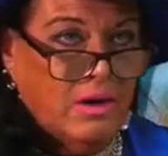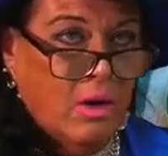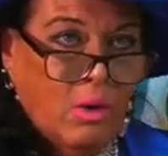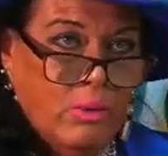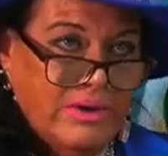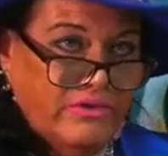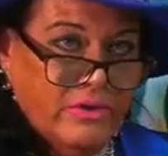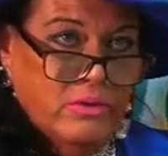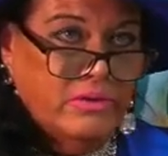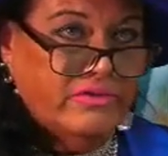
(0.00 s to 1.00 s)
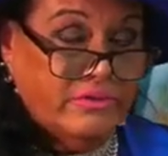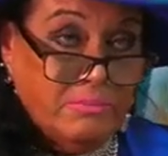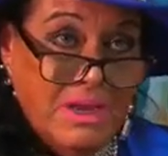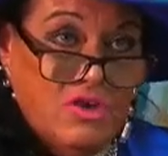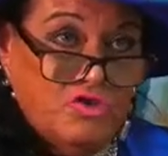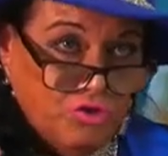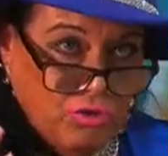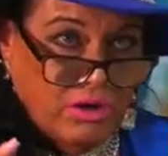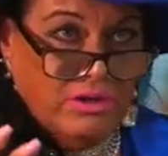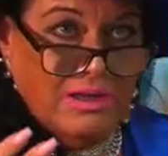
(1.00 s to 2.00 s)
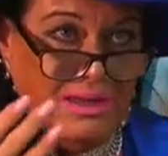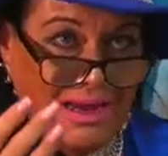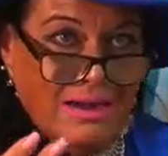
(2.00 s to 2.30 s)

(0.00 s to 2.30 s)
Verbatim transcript: all we do is make sure that they